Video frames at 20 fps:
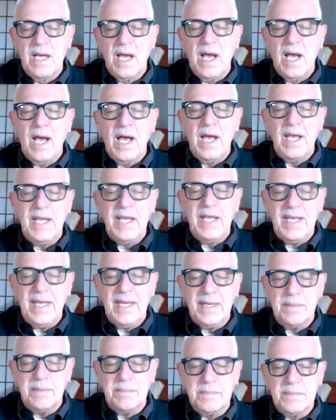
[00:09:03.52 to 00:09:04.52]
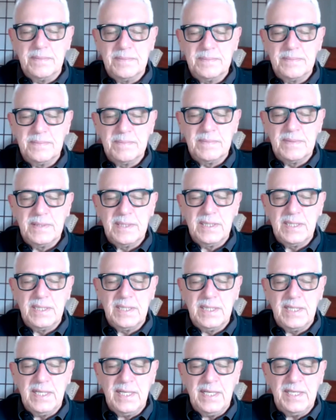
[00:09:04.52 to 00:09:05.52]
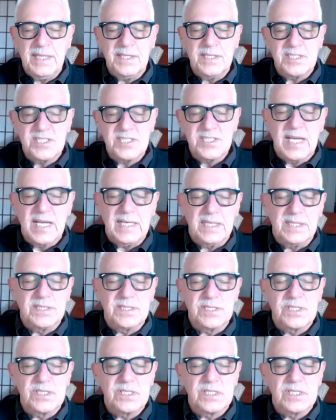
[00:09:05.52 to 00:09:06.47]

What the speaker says: I am in the silence.